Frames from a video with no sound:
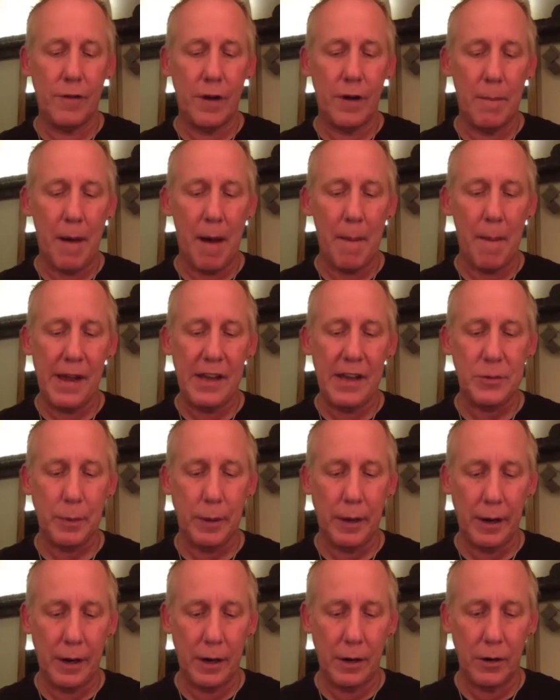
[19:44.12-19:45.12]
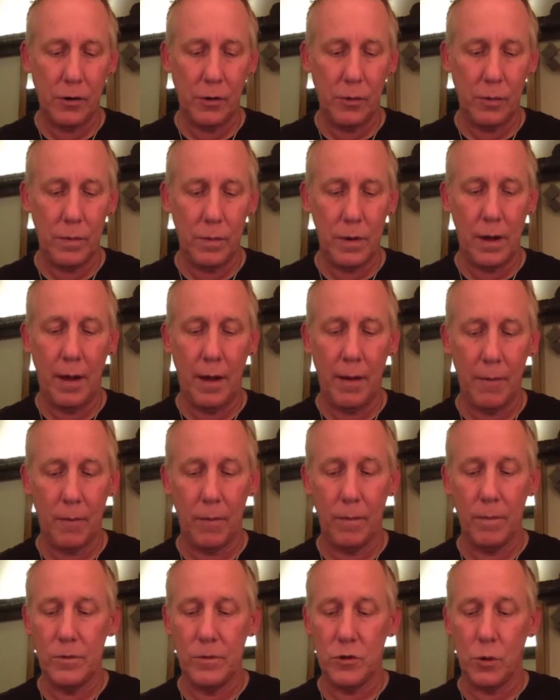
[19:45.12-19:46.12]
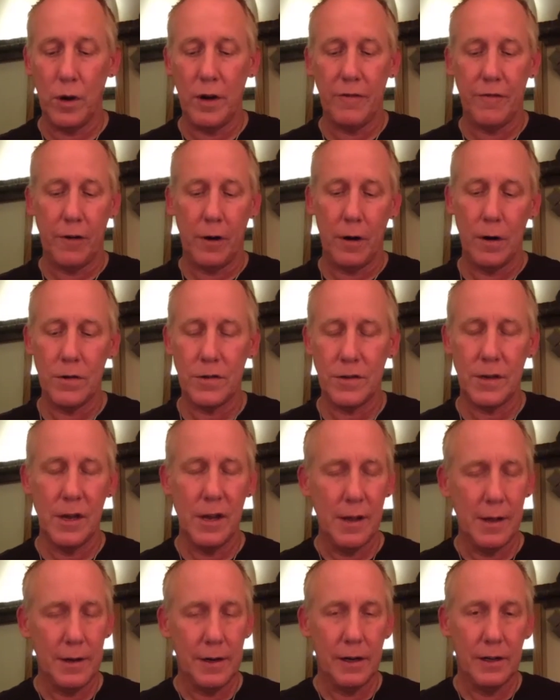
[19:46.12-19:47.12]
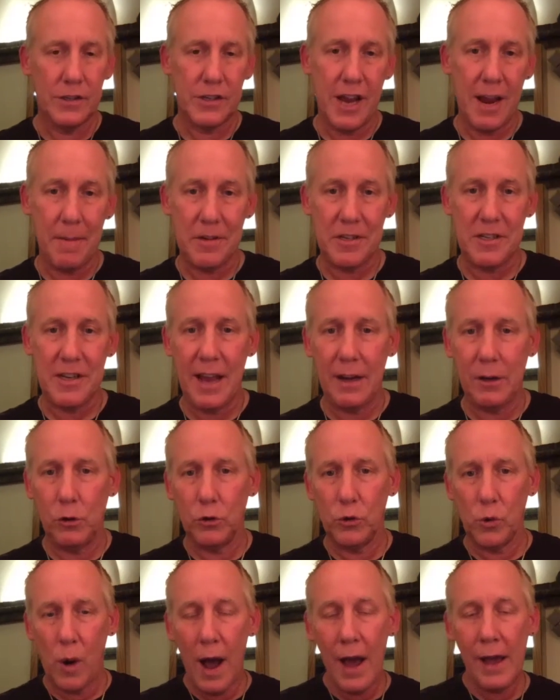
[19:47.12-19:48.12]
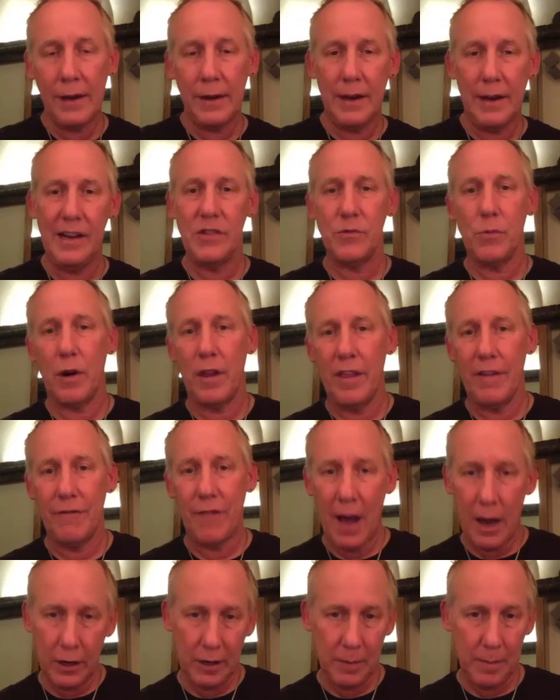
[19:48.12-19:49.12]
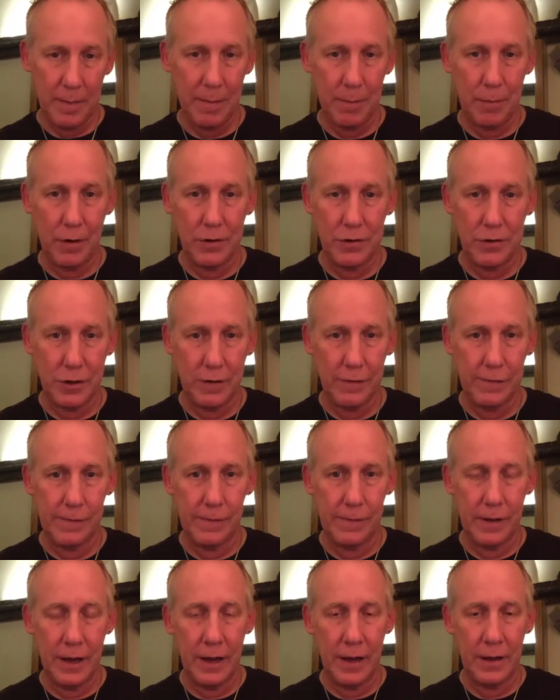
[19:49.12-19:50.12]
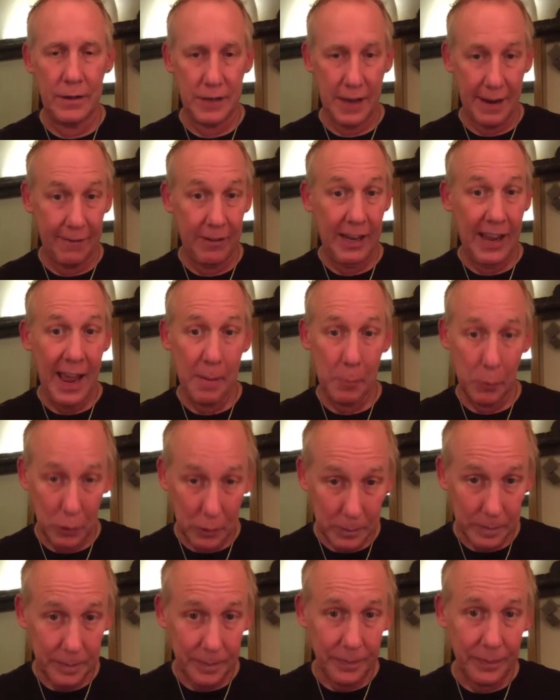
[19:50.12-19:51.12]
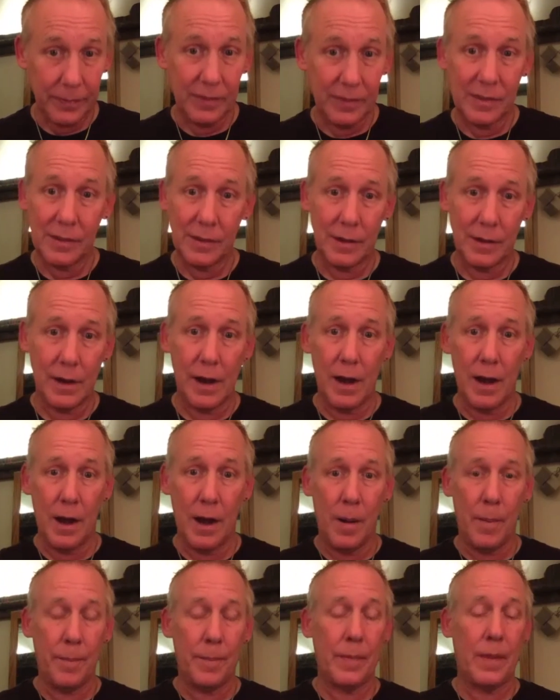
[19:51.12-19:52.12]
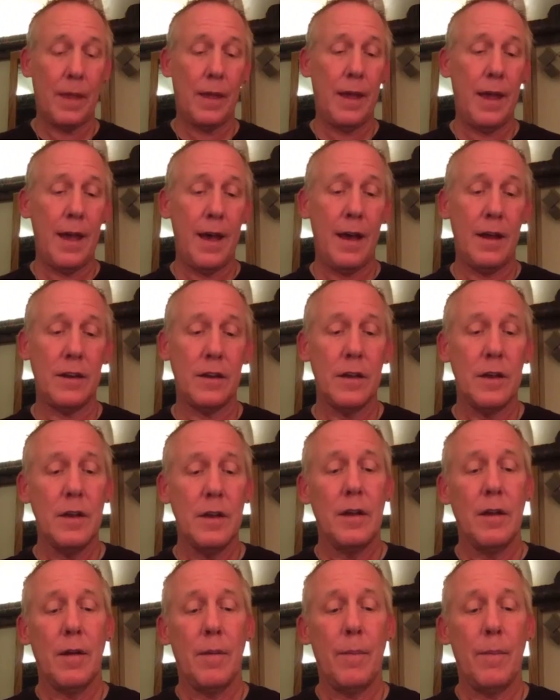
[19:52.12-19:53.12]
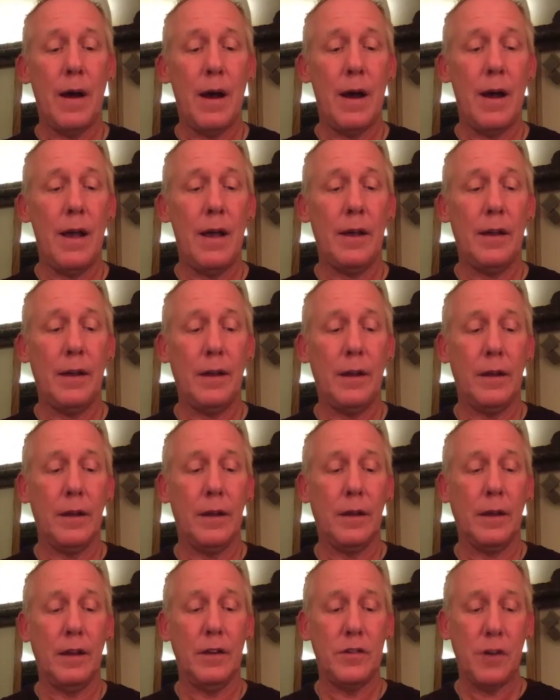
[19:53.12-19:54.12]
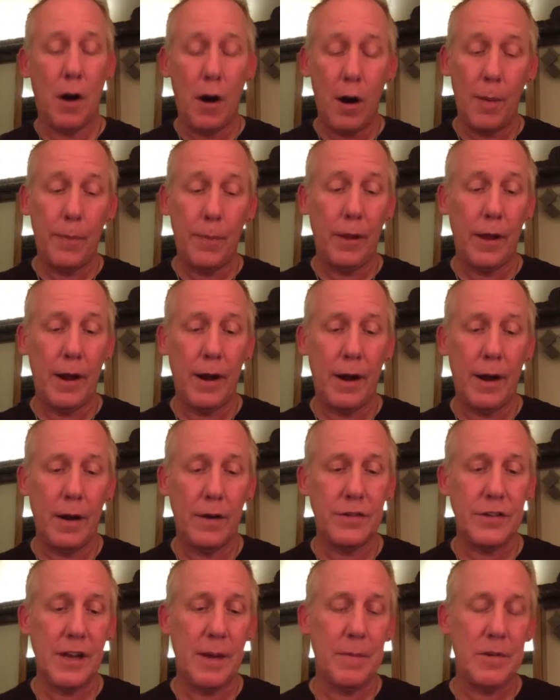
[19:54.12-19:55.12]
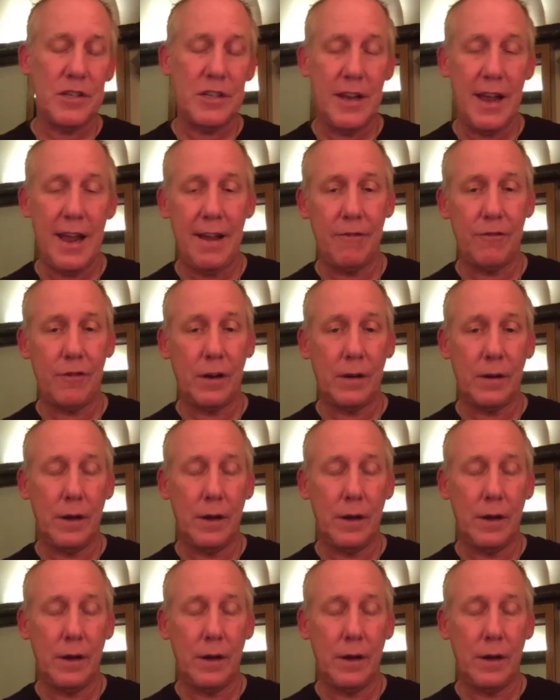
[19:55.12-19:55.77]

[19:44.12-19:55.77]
of my bass player who joined first. His name is Daniel Dwight. He's one of the founding members of Saving Abel. And my guitar player, his name is